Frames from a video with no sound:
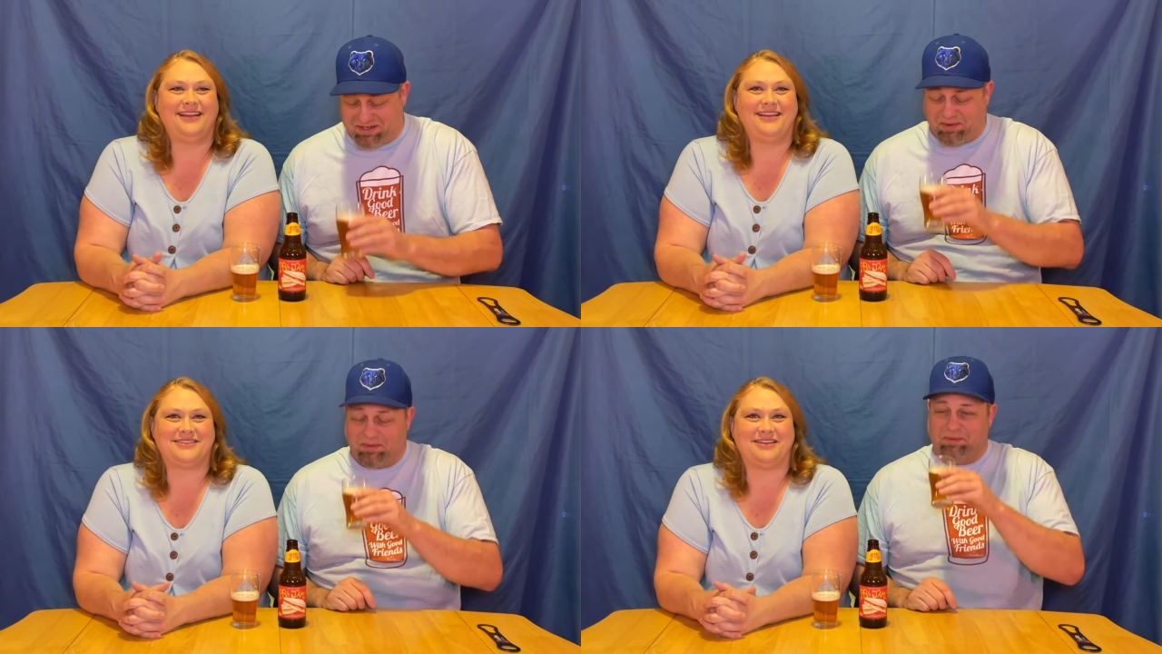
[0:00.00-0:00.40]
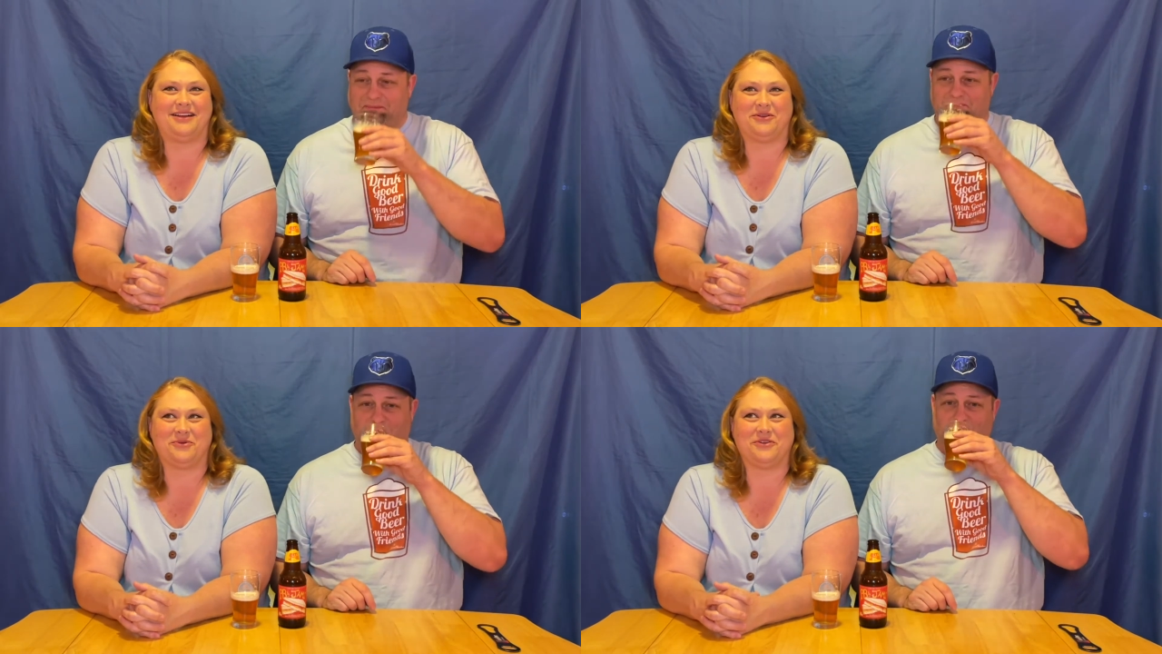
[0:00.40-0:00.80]
Speaker 1: That's
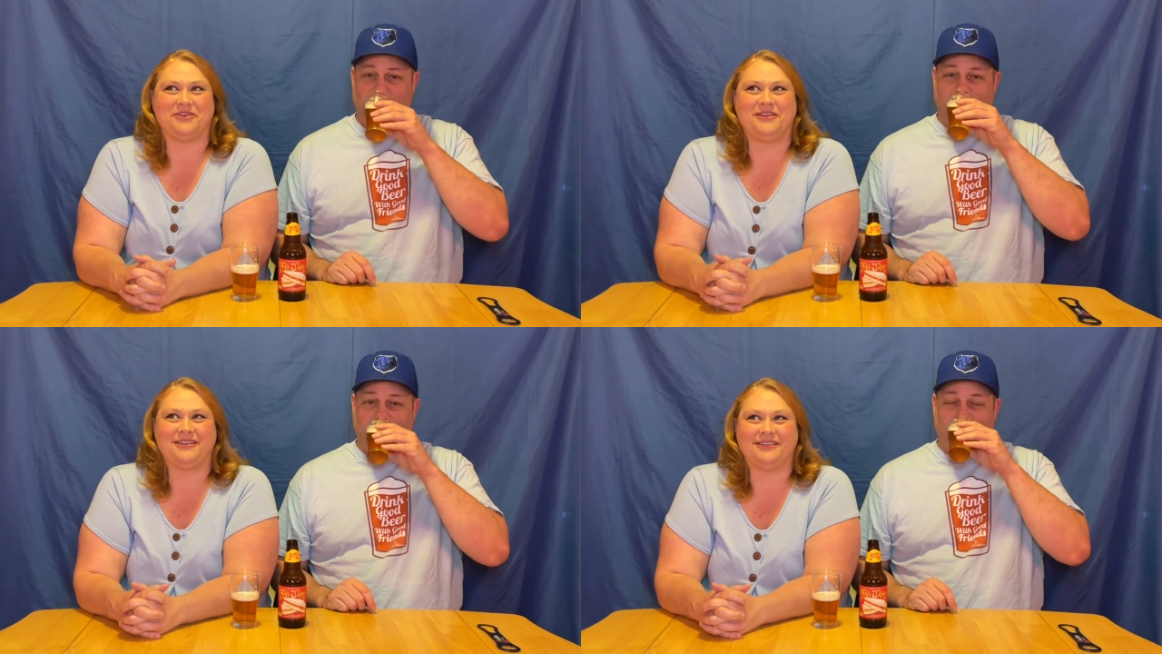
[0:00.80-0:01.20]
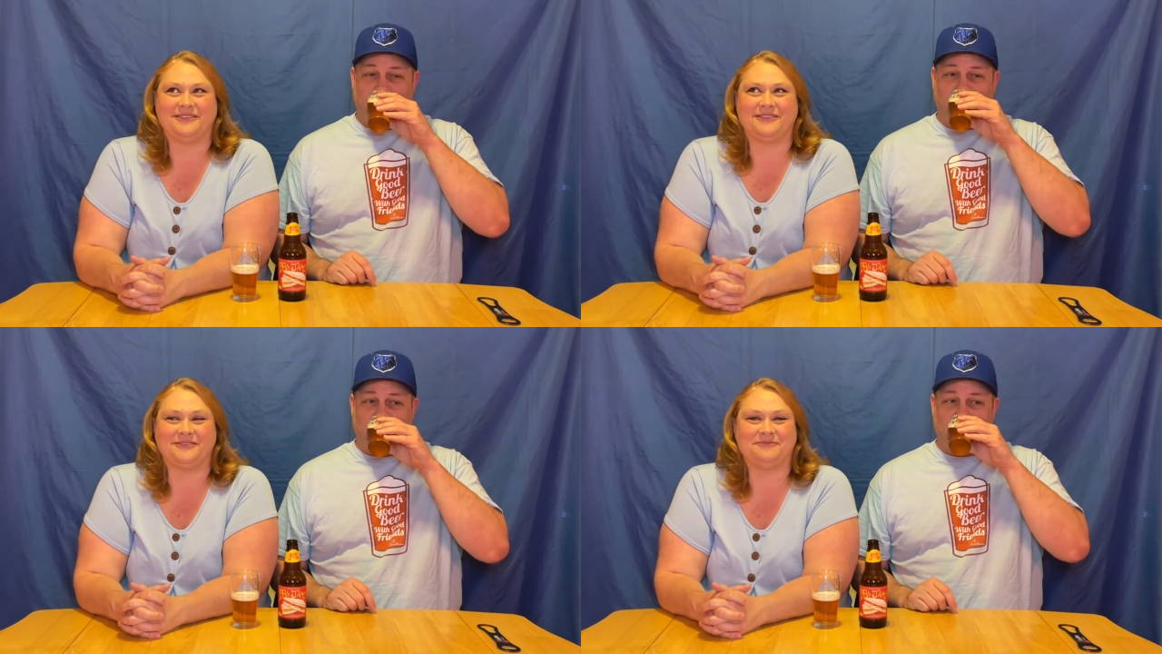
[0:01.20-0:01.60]
awkward.
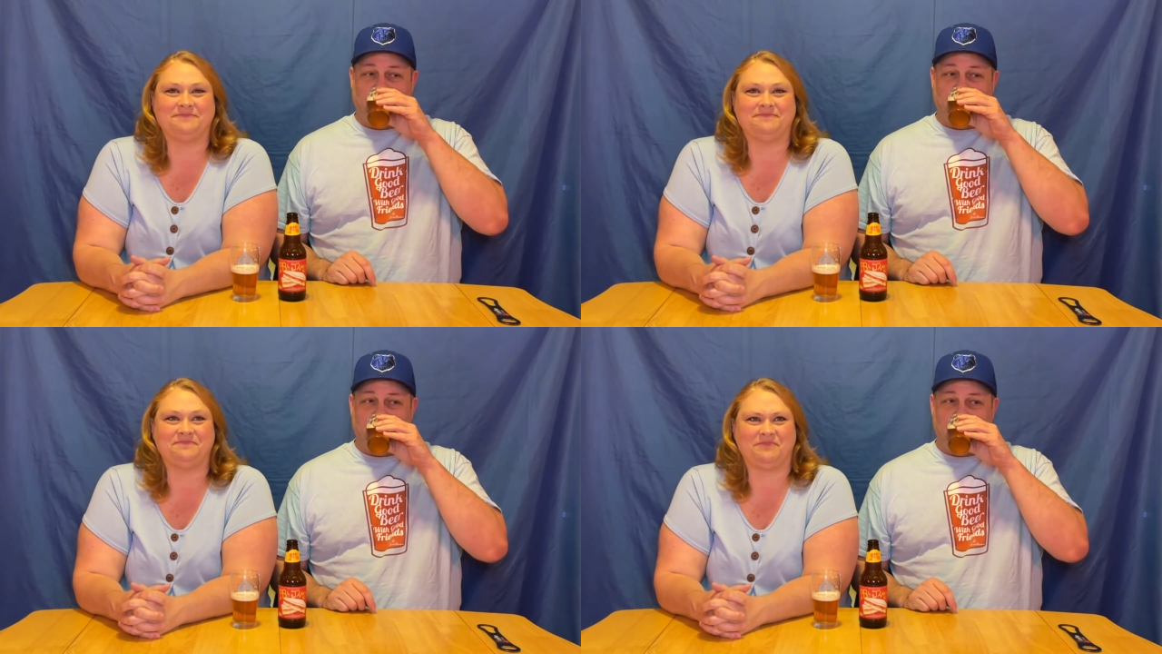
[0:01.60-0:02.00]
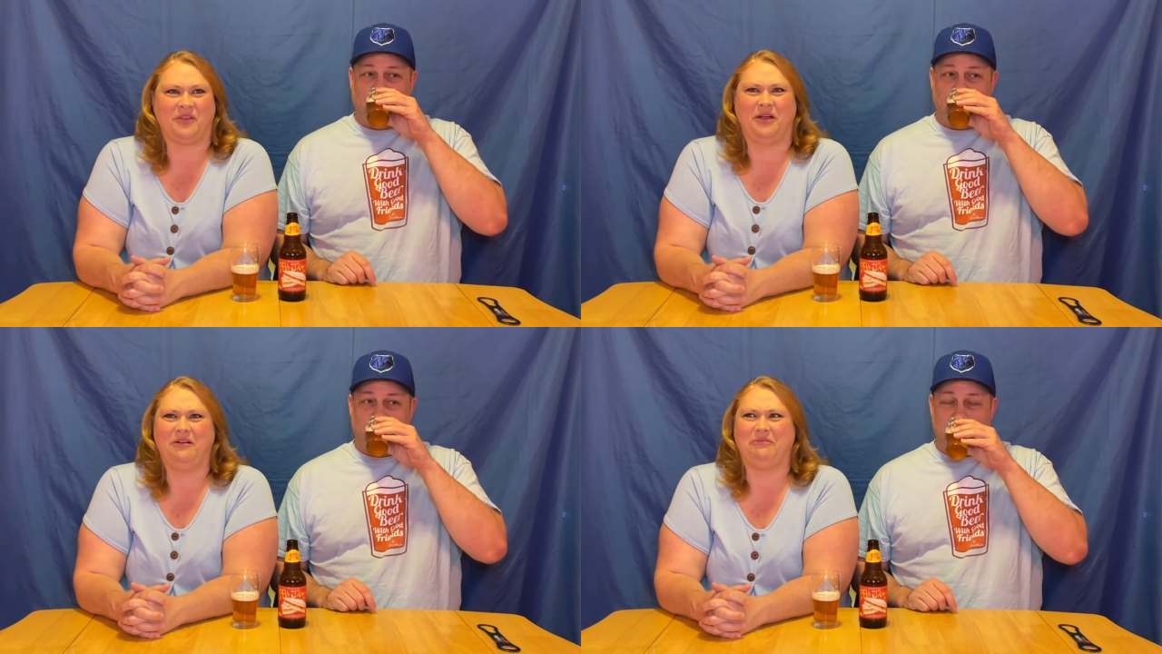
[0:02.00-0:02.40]

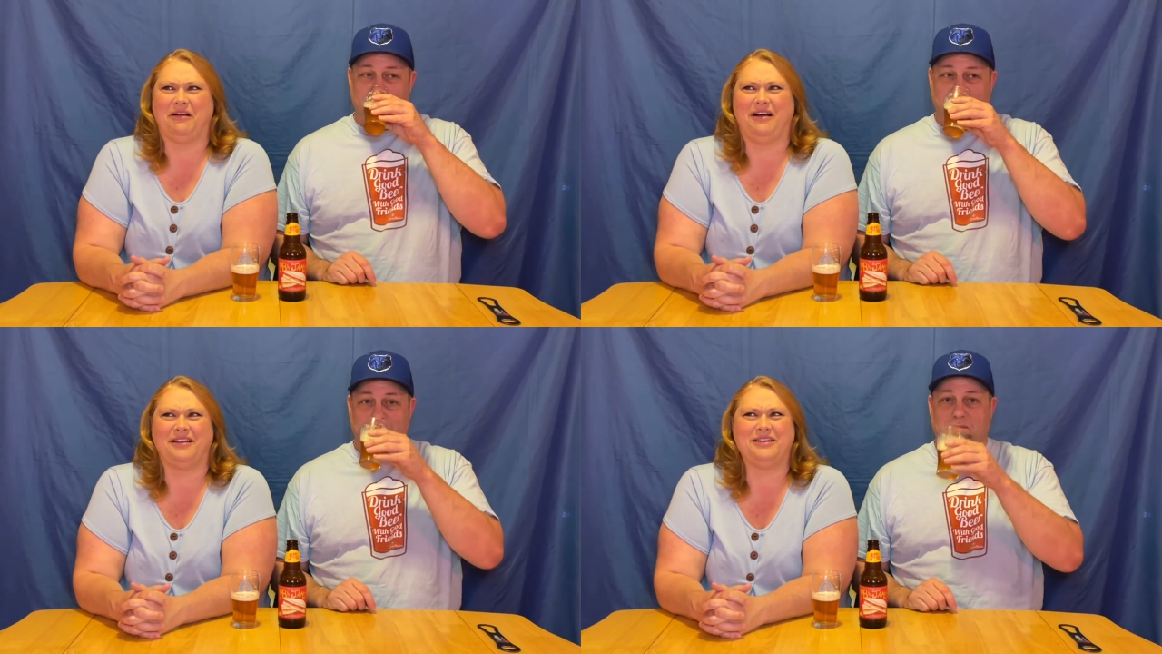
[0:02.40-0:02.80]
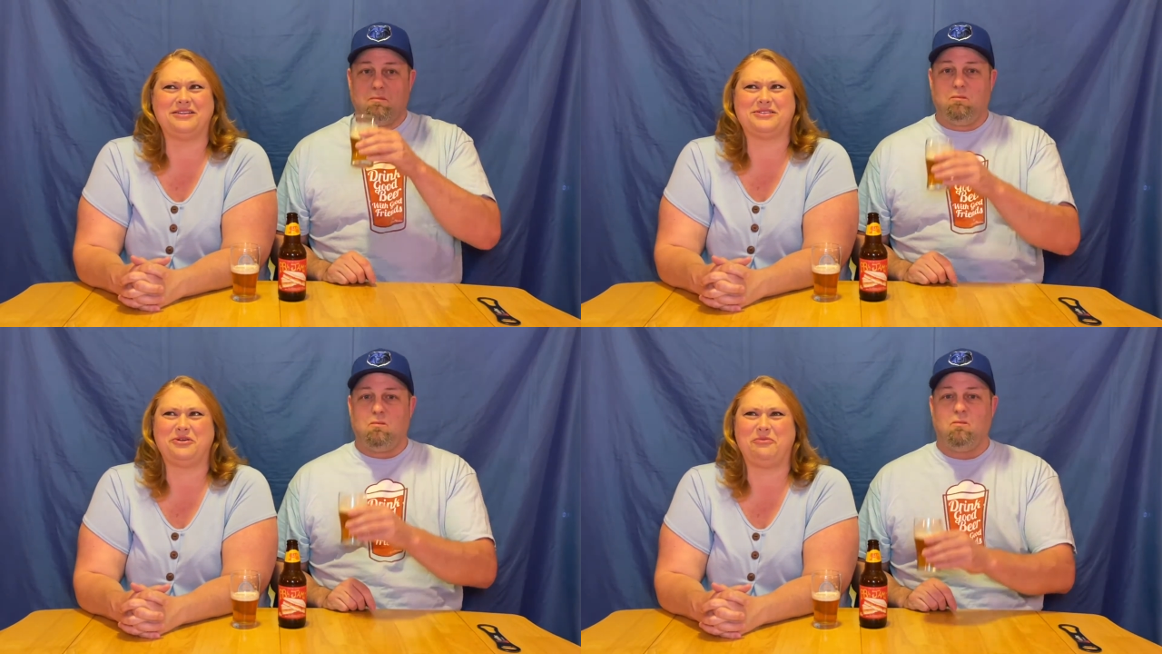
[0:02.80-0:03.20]
Oh God, it
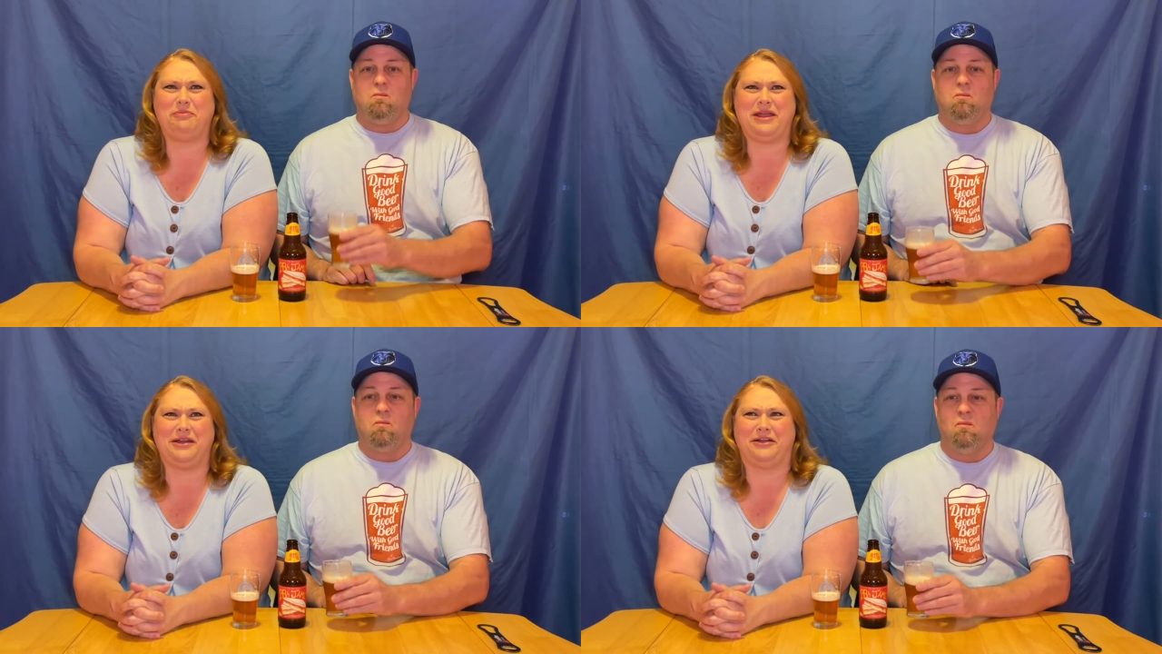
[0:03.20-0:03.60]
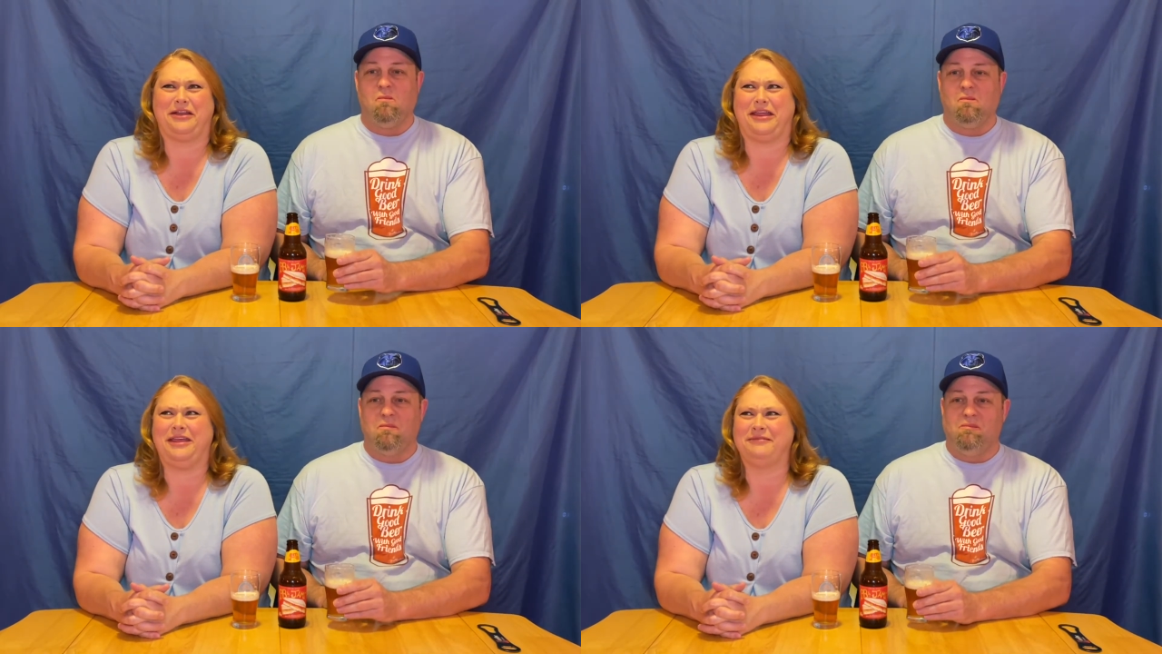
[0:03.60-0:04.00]
is so peanutty.